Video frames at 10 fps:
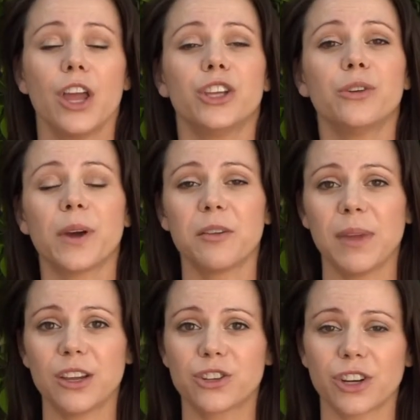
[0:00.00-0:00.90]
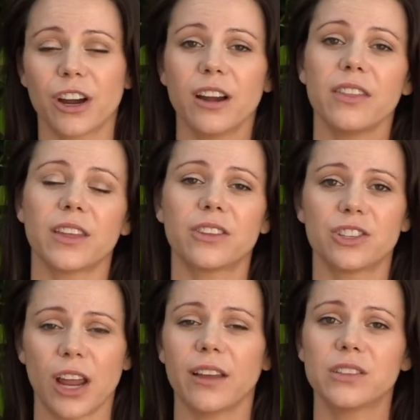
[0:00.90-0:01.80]
You want to make sure that the
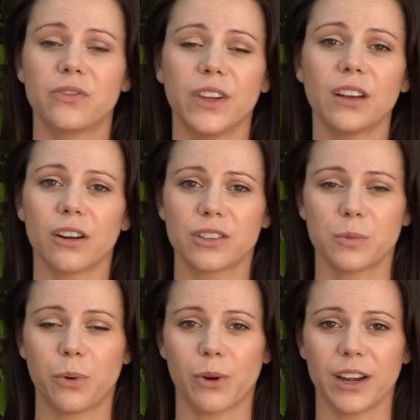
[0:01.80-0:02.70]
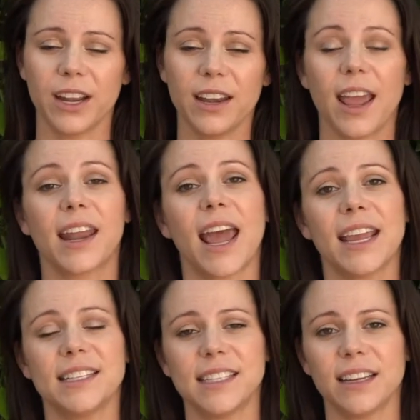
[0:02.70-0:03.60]
child's feet are supported, and
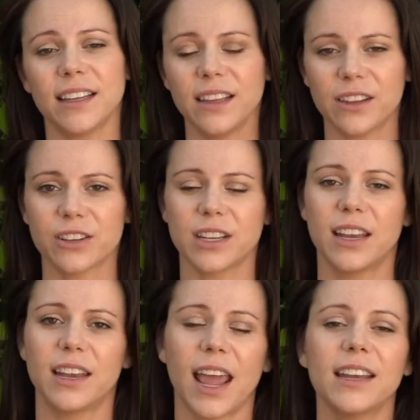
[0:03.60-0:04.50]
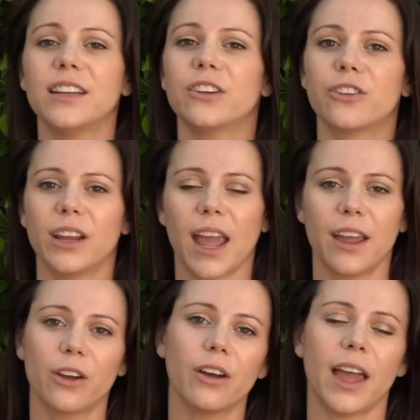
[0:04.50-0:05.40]
ideally there's a 90-degree
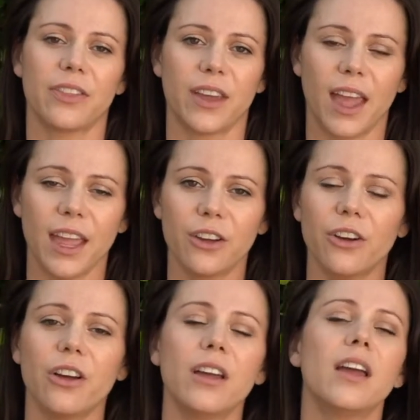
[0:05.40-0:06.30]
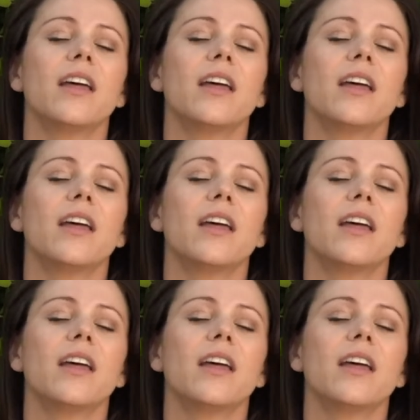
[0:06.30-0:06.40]
angle at the ankle,